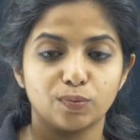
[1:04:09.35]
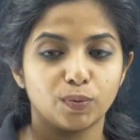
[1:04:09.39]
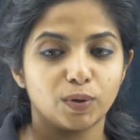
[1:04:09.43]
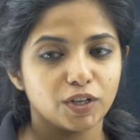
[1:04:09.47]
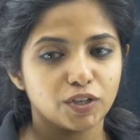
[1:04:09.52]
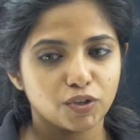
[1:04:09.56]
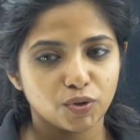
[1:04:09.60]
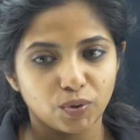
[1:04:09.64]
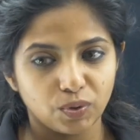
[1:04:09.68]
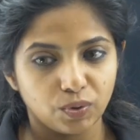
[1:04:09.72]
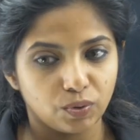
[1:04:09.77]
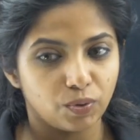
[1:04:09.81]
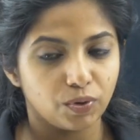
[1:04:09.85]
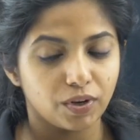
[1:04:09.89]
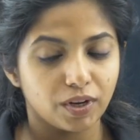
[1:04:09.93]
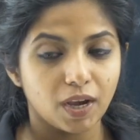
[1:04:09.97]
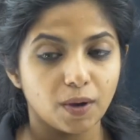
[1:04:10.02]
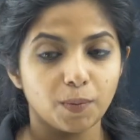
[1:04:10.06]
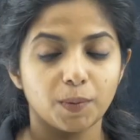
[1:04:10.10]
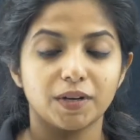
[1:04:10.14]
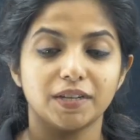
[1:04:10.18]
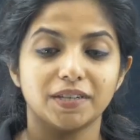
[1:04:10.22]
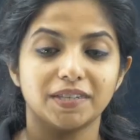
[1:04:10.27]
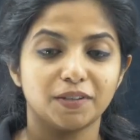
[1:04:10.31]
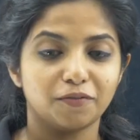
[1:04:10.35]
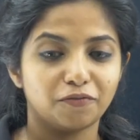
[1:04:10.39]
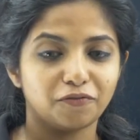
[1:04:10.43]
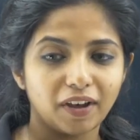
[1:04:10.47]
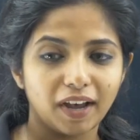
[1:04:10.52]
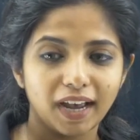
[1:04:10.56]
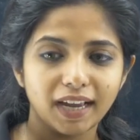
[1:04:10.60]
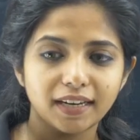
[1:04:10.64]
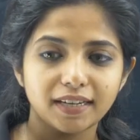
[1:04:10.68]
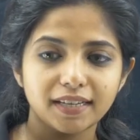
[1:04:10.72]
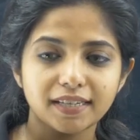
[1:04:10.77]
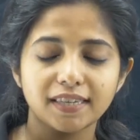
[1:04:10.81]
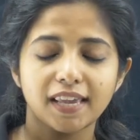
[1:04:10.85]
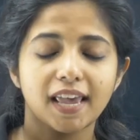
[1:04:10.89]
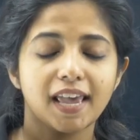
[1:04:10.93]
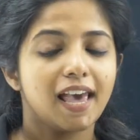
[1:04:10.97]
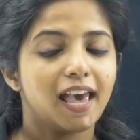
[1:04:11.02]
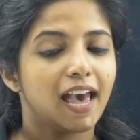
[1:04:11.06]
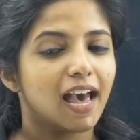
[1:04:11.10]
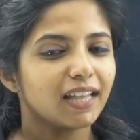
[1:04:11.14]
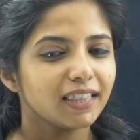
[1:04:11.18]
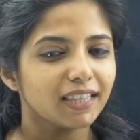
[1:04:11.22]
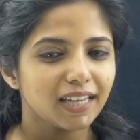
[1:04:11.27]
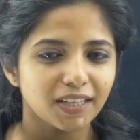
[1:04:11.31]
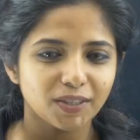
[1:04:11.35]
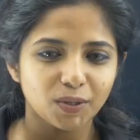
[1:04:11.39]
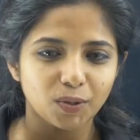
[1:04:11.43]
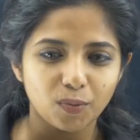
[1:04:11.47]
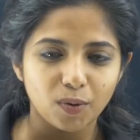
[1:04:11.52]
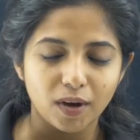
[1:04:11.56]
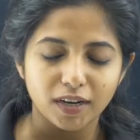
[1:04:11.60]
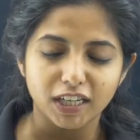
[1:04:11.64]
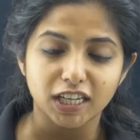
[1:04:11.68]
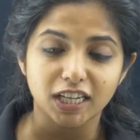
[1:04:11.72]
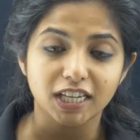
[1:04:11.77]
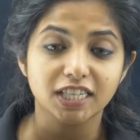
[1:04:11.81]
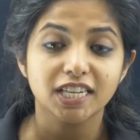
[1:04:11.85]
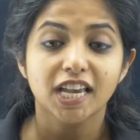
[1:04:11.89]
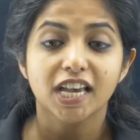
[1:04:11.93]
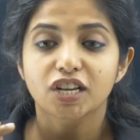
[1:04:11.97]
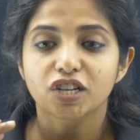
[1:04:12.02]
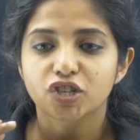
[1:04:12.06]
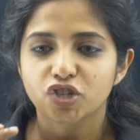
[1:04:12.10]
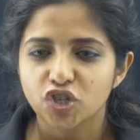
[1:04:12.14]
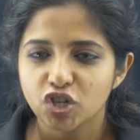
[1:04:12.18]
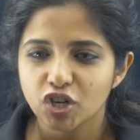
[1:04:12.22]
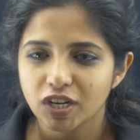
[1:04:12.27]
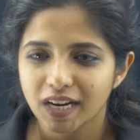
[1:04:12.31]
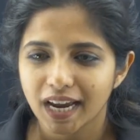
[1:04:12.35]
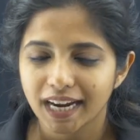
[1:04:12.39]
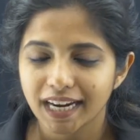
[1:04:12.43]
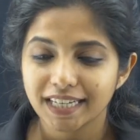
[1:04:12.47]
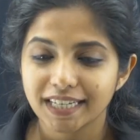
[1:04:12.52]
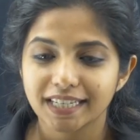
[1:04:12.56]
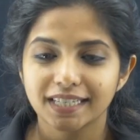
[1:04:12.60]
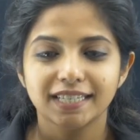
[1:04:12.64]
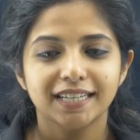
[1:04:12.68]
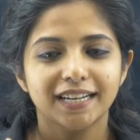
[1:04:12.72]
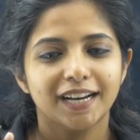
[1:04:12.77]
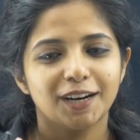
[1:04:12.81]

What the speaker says: One is gonorrhea, one is syphilis, and the other one is genital